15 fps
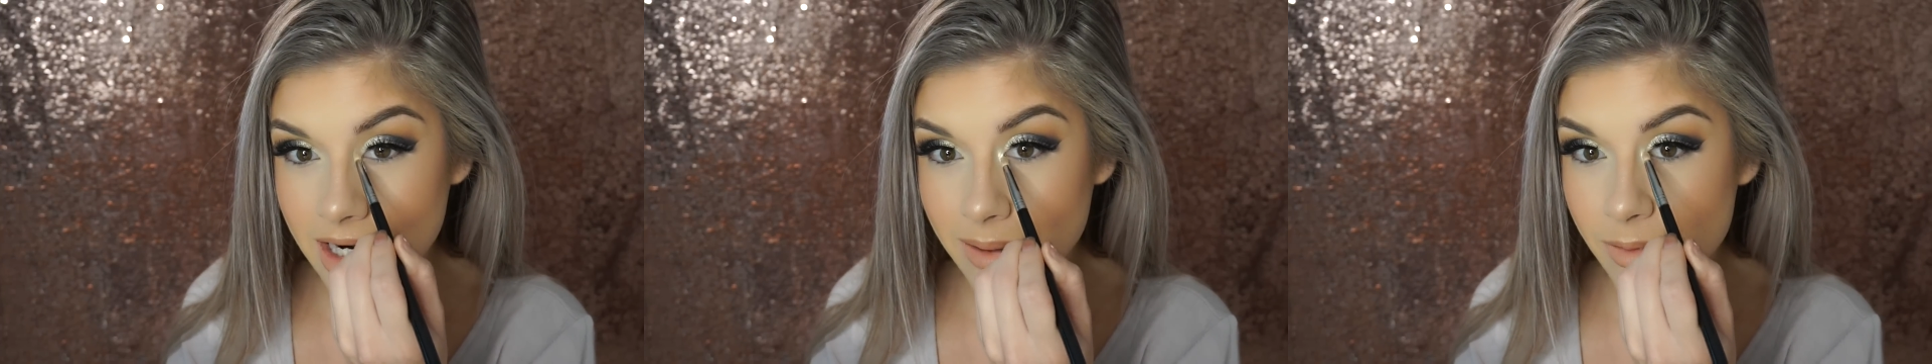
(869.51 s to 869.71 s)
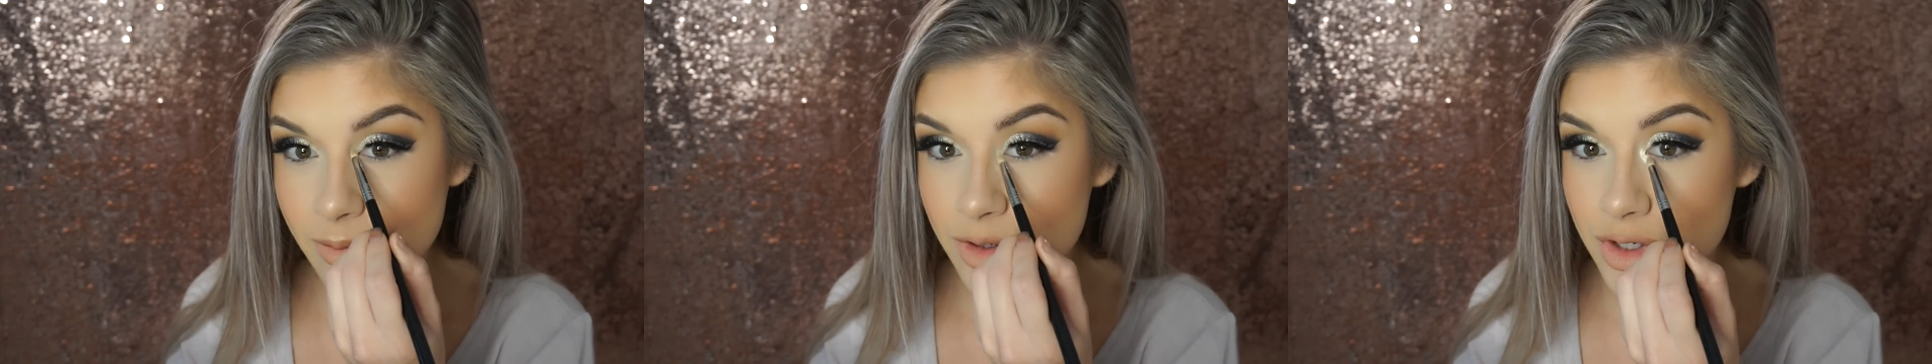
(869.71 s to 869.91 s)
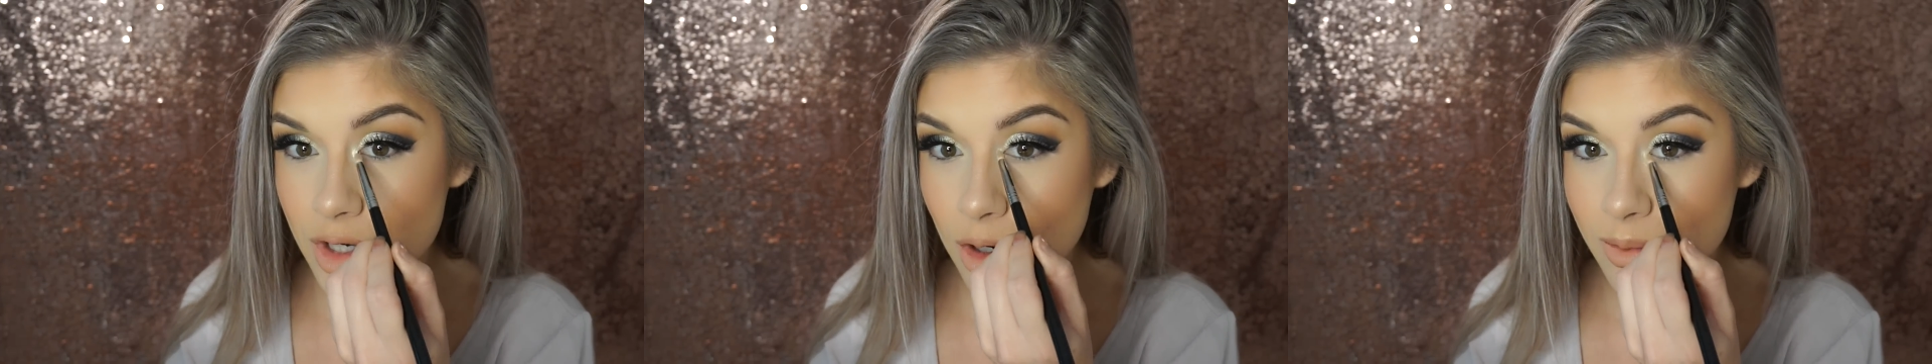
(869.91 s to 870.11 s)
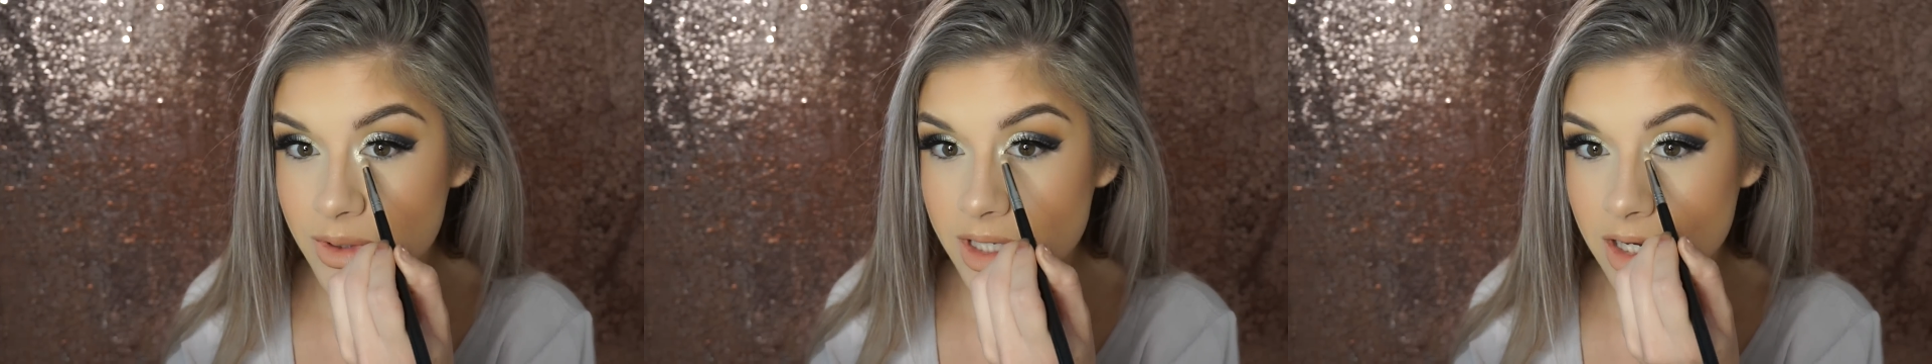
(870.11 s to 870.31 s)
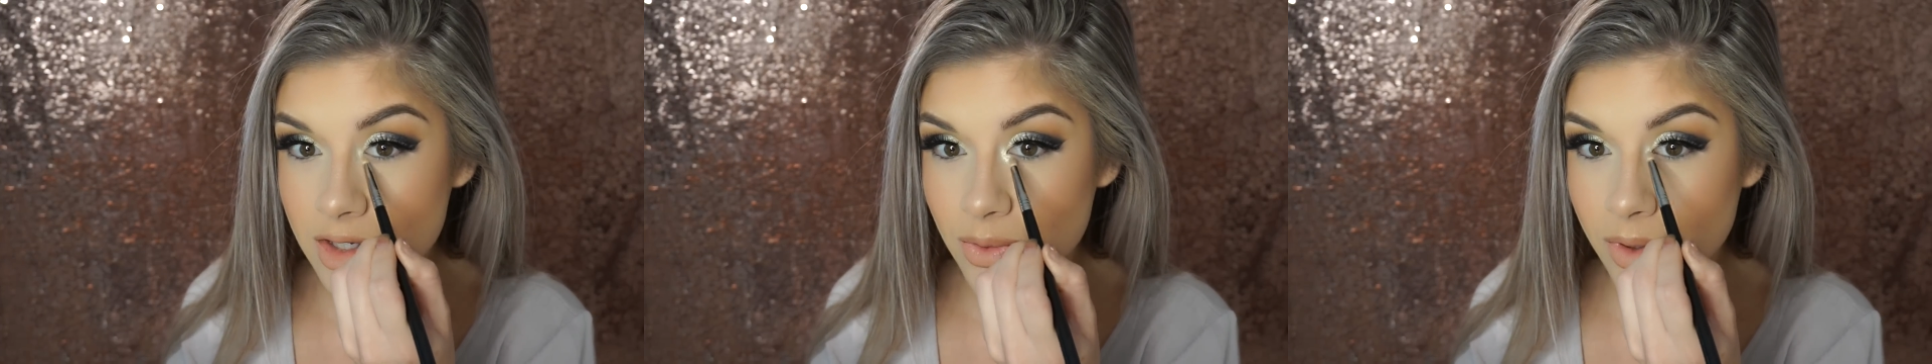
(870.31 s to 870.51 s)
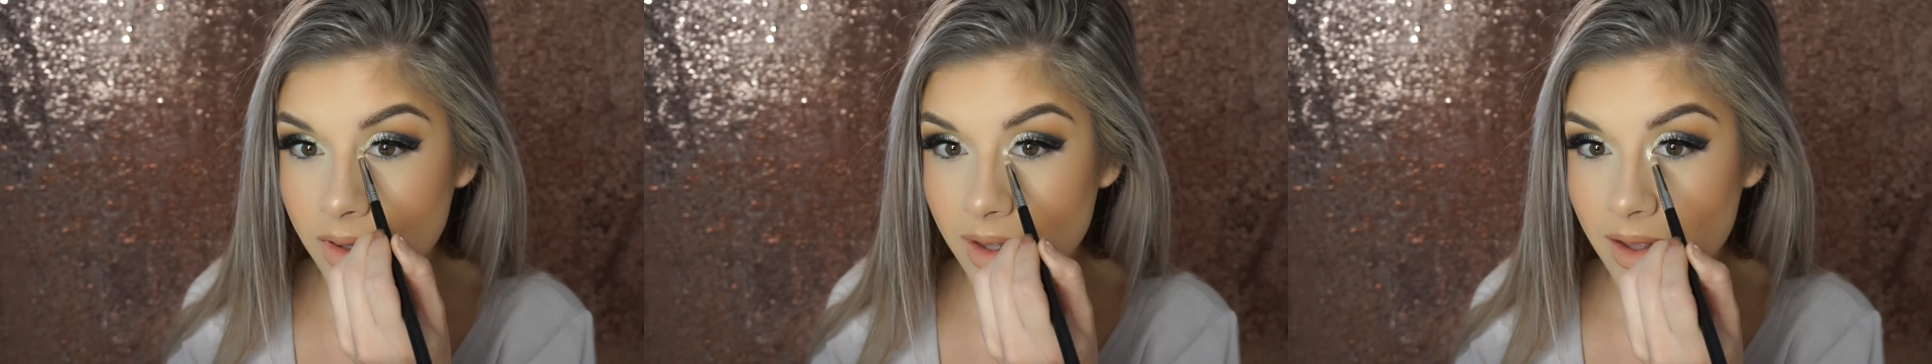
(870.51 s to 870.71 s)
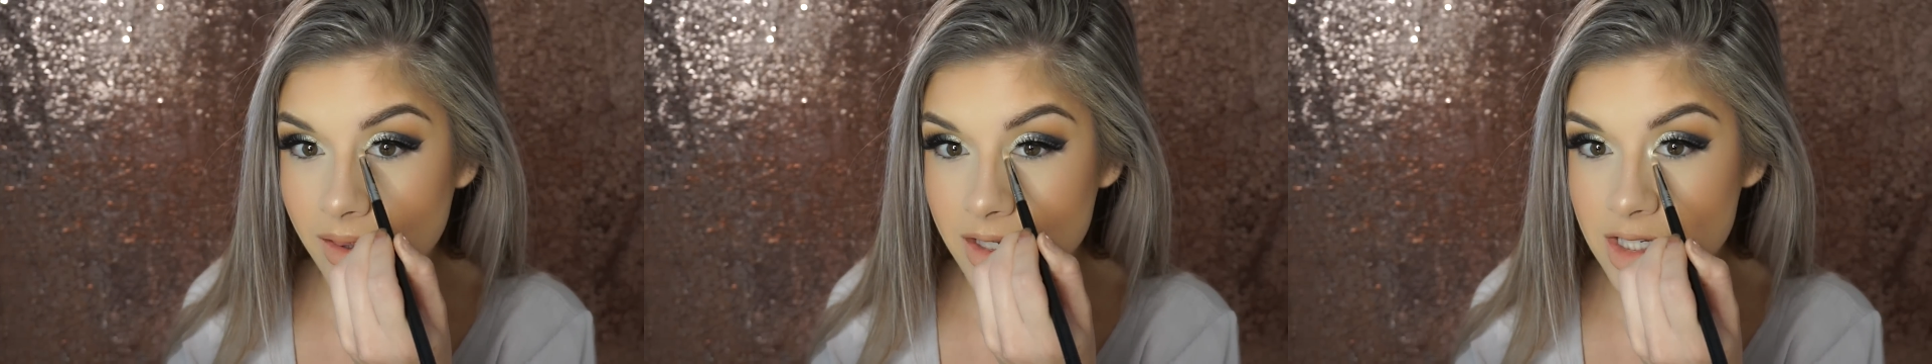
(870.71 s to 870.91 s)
I'm so obsessed with it.